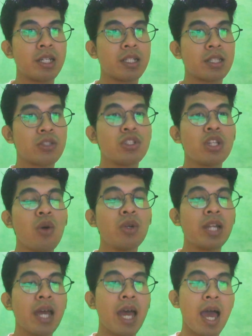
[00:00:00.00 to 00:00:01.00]

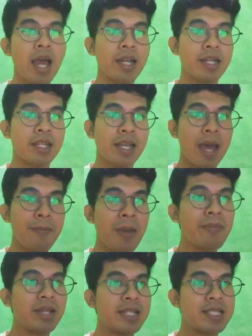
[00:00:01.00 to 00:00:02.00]
the
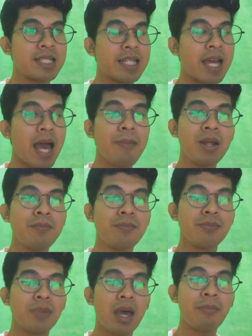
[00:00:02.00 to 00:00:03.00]
capability, the
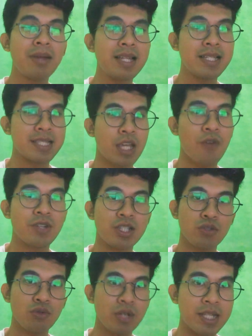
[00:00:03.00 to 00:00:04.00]
ability of the
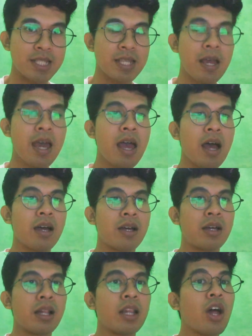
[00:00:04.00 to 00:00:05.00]
students
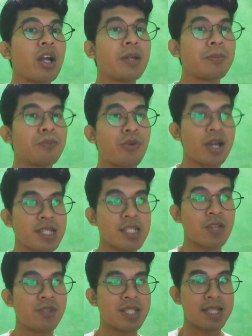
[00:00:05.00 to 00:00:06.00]
along the process
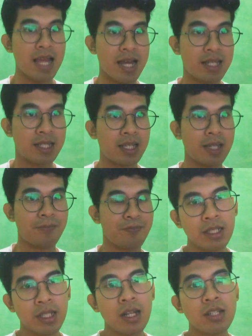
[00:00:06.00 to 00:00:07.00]
of the study.
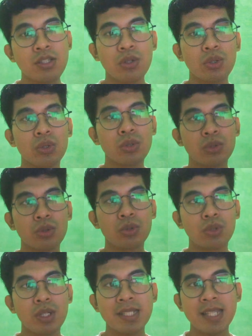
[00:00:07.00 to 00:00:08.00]
And also
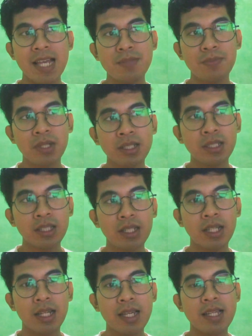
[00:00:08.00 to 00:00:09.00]
assessment
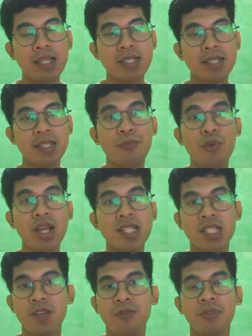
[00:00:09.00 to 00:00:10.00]
is the
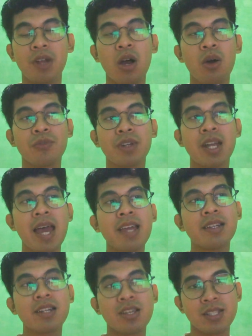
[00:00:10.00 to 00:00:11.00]
process of
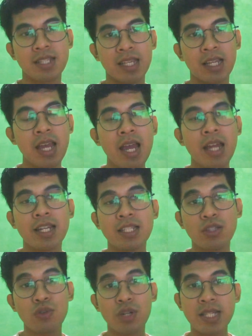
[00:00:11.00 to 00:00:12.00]
diagnosing the
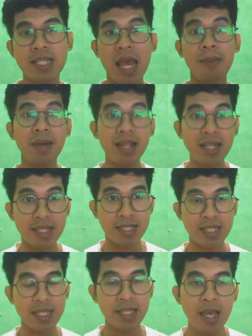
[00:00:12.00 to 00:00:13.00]
students'
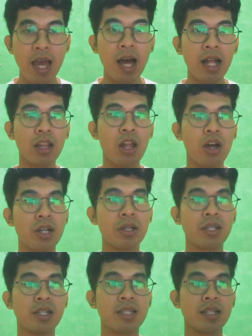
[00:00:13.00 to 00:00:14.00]
ability along
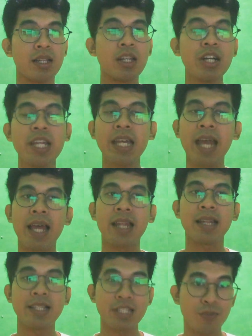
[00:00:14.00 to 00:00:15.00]
the learning
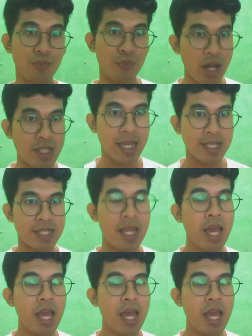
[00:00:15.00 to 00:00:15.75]
and teaching process.